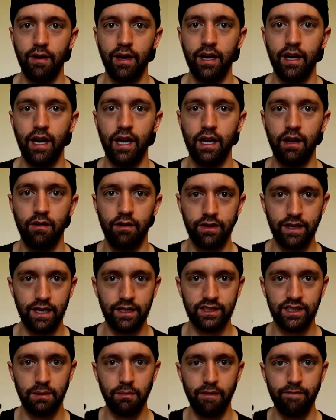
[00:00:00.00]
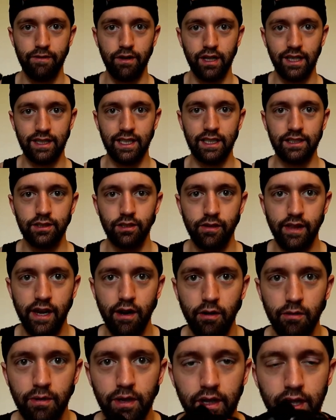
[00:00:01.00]
run, I go on the outside of my foot like that, so
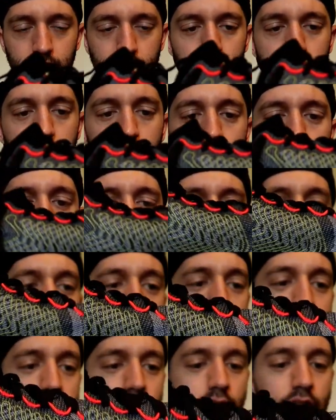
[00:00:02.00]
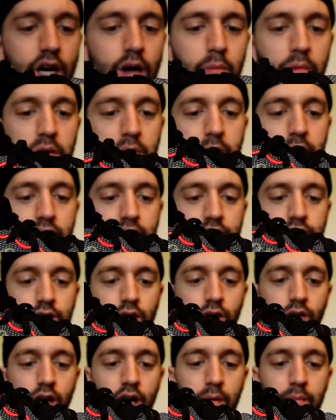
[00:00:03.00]
that'll really, I think it'll help with me.
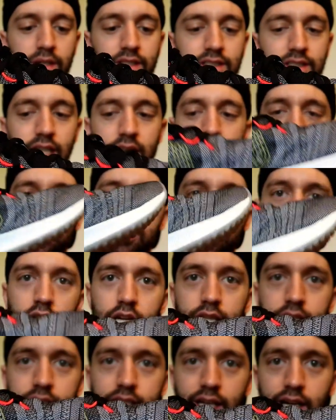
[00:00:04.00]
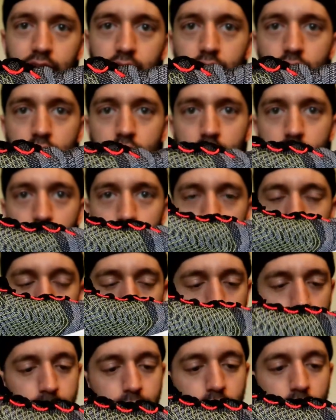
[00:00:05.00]
So I'm excited to try these out. We're gonna
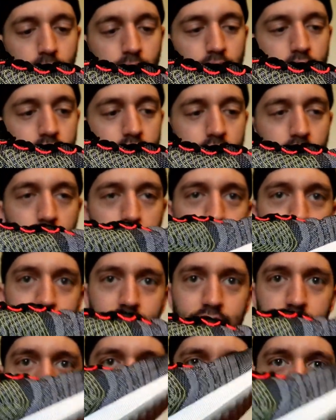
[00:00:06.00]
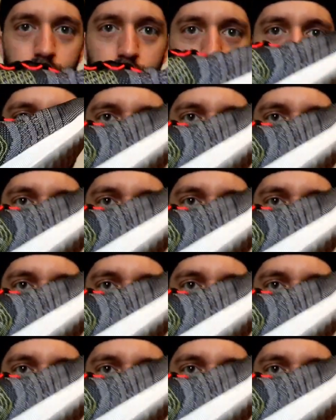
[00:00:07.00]
go for a run and I'm gonna tell you